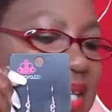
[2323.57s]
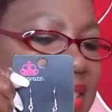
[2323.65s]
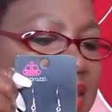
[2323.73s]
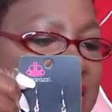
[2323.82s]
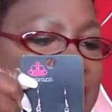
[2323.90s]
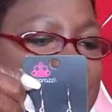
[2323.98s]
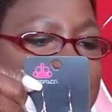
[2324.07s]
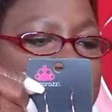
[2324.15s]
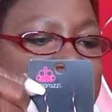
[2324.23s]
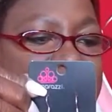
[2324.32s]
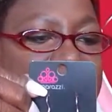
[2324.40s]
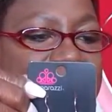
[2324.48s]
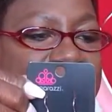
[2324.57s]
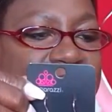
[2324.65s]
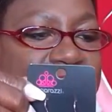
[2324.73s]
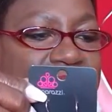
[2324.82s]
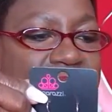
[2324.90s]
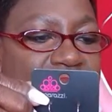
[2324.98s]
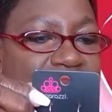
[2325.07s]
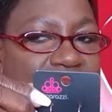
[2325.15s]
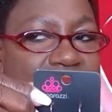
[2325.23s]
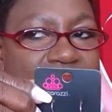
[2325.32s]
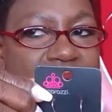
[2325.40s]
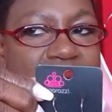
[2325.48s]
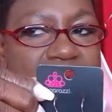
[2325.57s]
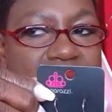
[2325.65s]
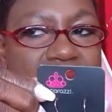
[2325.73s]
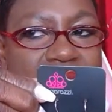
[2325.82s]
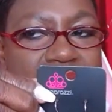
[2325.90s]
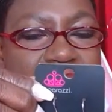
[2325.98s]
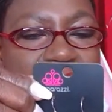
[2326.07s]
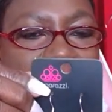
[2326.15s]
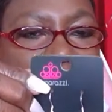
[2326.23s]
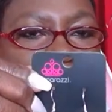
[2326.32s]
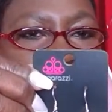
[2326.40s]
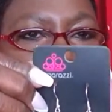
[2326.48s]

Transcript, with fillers: end there. I think I'm hearing